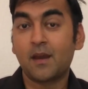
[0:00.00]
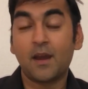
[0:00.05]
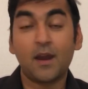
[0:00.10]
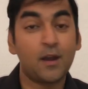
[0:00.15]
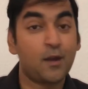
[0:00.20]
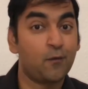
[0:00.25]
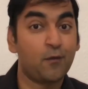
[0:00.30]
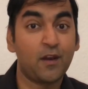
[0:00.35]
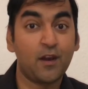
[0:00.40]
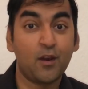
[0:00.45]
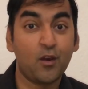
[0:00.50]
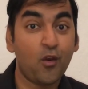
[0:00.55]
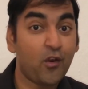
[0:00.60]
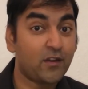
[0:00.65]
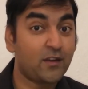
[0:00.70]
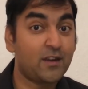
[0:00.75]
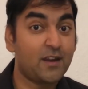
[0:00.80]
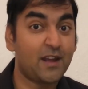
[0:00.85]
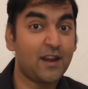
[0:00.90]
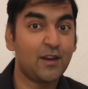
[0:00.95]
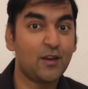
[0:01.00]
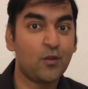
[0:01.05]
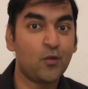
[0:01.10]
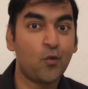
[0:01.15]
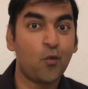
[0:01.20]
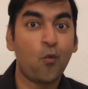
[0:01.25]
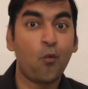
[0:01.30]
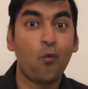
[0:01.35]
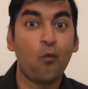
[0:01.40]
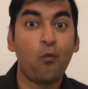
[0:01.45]
It will not tell
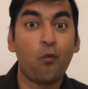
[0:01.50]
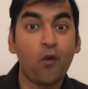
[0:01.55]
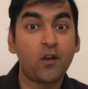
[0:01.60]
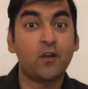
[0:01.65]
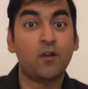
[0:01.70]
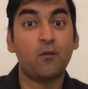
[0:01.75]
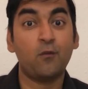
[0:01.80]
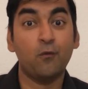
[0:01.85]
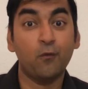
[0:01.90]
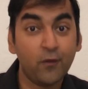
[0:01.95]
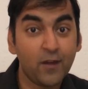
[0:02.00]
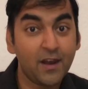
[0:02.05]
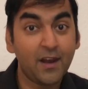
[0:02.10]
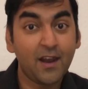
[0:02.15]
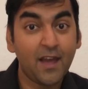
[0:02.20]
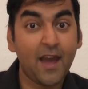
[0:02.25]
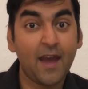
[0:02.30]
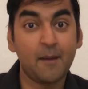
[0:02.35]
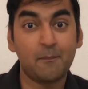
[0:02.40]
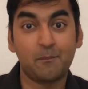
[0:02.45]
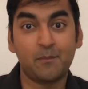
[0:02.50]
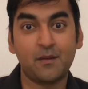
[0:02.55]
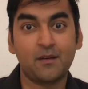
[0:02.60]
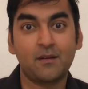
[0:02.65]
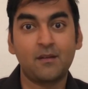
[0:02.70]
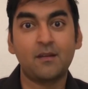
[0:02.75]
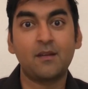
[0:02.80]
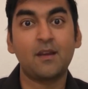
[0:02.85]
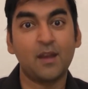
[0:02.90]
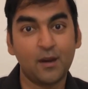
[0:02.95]
you what will happen
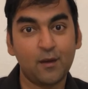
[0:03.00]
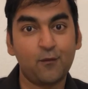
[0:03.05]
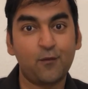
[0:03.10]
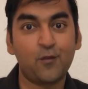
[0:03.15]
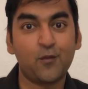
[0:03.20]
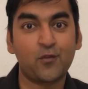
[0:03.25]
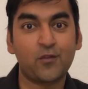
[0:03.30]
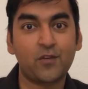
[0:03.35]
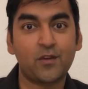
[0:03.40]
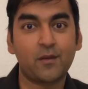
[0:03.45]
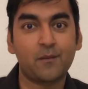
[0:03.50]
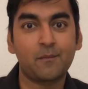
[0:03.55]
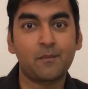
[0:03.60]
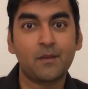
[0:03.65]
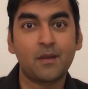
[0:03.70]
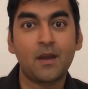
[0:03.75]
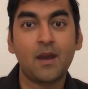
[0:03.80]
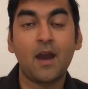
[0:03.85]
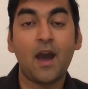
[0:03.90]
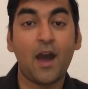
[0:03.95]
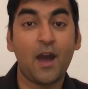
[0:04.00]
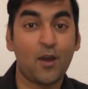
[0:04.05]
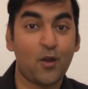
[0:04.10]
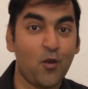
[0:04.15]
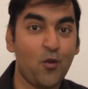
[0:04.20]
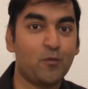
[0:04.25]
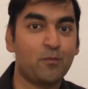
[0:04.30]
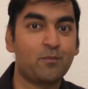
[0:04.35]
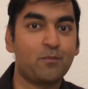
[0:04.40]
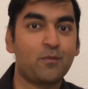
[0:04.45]
in future. I
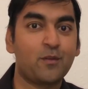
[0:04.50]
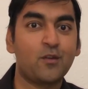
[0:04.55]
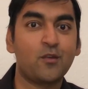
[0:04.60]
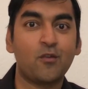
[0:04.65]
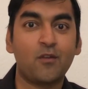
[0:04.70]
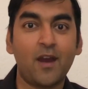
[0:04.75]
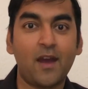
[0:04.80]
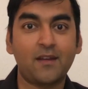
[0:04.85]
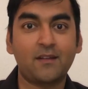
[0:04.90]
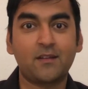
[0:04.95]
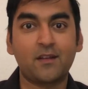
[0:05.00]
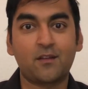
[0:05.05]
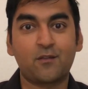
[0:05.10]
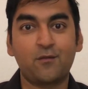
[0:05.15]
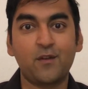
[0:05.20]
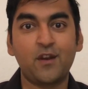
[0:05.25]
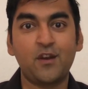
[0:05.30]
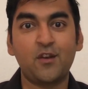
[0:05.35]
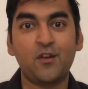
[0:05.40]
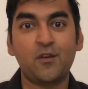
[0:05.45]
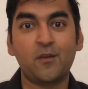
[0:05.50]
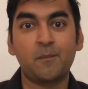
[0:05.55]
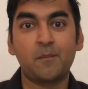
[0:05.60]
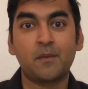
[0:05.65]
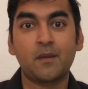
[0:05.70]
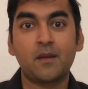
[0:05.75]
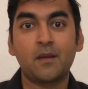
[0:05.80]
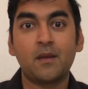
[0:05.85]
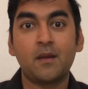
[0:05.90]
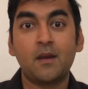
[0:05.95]
hope you like this video.
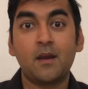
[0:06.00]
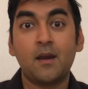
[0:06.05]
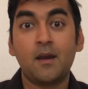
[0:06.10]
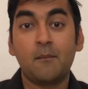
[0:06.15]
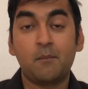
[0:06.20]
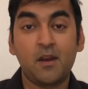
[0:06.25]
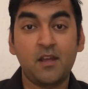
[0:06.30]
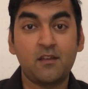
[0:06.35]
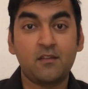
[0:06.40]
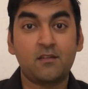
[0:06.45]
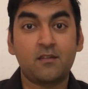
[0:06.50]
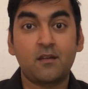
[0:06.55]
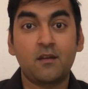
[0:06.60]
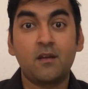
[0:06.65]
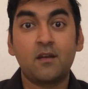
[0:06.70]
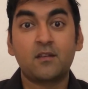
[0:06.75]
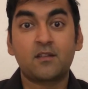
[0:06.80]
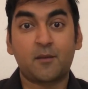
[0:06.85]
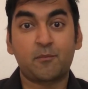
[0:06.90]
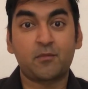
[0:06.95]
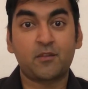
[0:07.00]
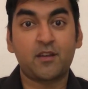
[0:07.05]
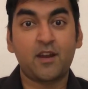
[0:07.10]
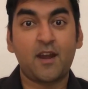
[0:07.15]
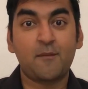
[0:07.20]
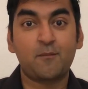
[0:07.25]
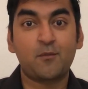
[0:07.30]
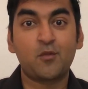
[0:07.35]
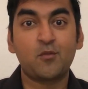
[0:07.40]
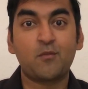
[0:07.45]
Please
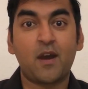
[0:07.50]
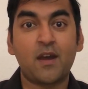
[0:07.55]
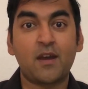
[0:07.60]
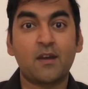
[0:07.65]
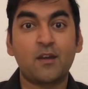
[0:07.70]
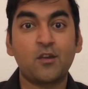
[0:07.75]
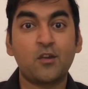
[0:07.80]
subscribe to my